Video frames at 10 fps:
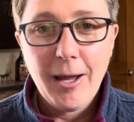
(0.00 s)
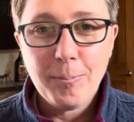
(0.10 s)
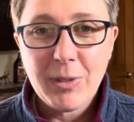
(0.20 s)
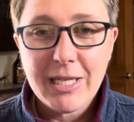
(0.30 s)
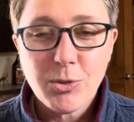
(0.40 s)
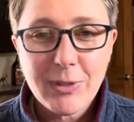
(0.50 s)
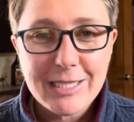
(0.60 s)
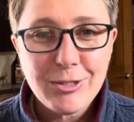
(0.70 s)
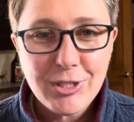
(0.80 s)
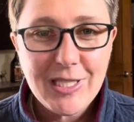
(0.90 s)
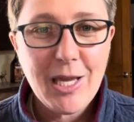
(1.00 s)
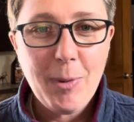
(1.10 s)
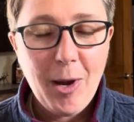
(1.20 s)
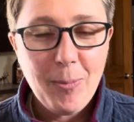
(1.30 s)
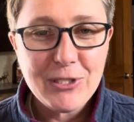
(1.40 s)
because what's interesting
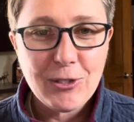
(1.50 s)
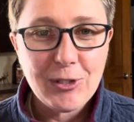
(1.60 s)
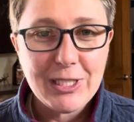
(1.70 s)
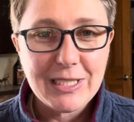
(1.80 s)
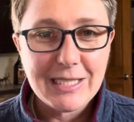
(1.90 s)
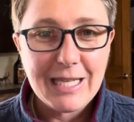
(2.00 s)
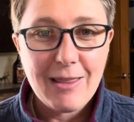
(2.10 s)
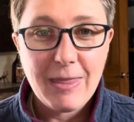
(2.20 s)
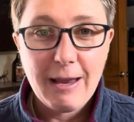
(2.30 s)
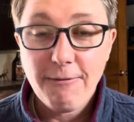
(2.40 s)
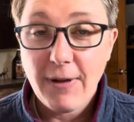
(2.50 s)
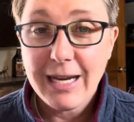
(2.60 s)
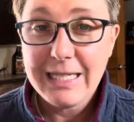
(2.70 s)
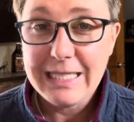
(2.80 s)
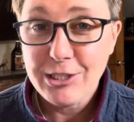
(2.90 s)
about personas is that they
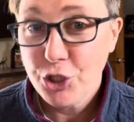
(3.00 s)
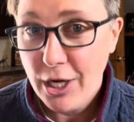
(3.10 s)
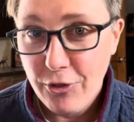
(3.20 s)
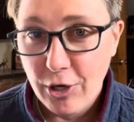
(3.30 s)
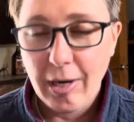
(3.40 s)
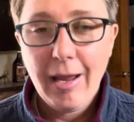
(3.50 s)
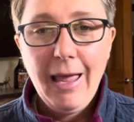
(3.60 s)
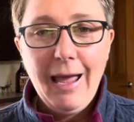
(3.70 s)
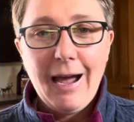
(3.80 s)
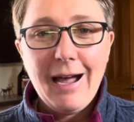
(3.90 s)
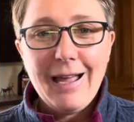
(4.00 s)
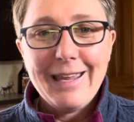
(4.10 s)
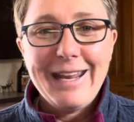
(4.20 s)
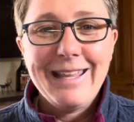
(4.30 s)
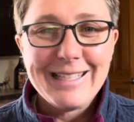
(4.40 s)
find each other.
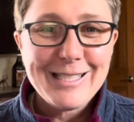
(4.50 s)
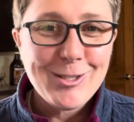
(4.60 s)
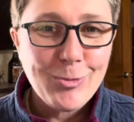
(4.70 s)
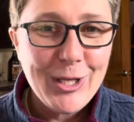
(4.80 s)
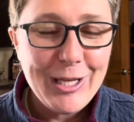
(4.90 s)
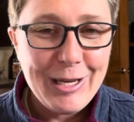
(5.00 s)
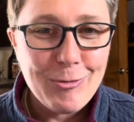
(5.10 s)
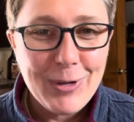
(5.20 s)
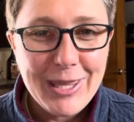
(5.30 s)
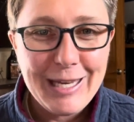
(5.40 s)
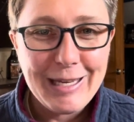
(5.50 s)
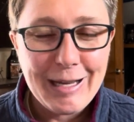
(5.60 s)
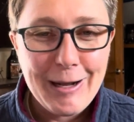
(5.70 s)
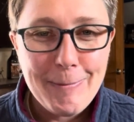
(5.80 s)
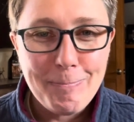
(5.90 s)
And this is really, really
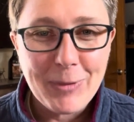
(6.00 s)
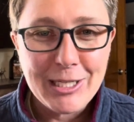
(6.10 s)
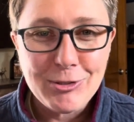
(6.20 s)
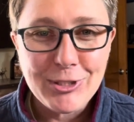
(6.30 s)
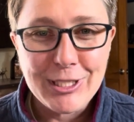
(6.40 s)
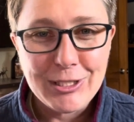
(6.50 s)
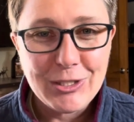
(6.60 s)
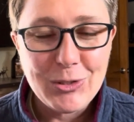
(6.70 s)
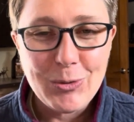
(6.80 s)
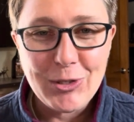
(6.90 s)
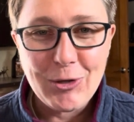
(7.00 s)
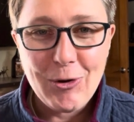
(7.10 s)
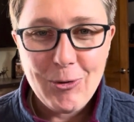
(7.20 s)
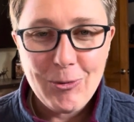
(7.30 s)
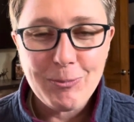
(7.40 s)
interesting to do in your
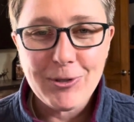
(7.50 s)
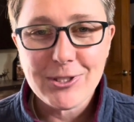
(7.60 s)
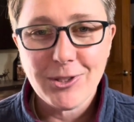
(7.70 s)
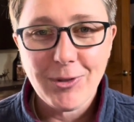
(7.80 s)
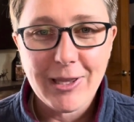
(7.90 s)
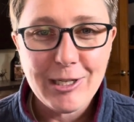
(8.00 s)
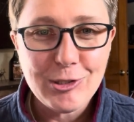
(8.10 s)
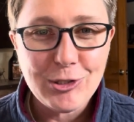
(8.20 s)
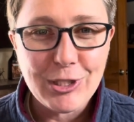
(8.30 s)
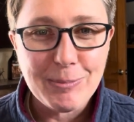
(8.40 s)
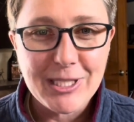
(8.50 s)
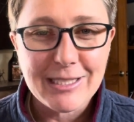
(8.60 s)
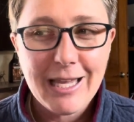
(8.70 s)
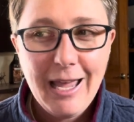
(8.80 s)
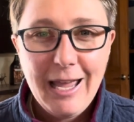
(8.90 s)
own personal relationships
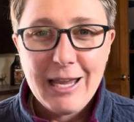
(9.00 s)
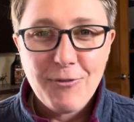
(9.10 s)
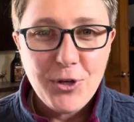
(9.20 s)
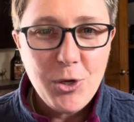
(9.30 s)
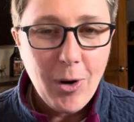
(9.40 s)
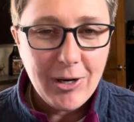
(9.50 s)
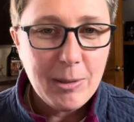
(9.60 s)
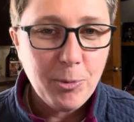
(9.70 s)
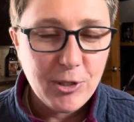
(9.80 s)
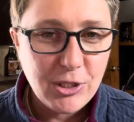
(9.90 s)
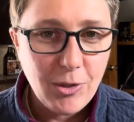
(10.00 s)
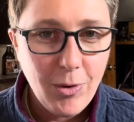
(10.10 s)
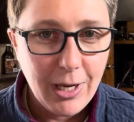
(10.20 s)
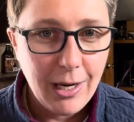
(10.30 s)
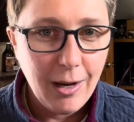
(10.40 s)
is if you are in
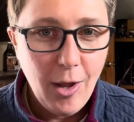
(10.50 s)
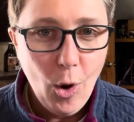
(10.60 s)
persona,